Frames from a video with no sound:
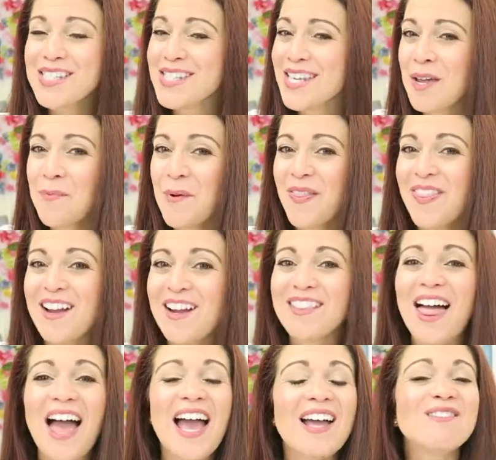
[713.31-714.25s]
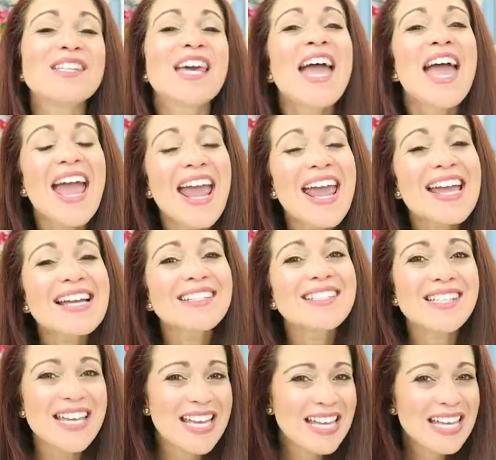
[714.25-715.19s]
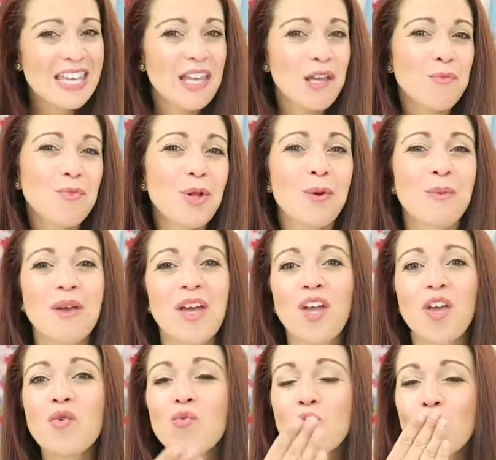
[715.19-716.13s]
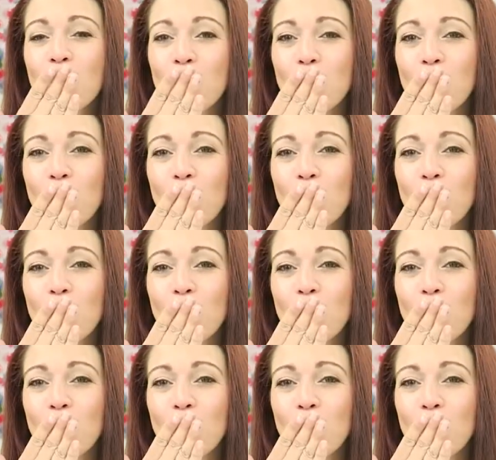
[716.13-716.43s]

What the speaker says: sleep in their lives, and keep blooming.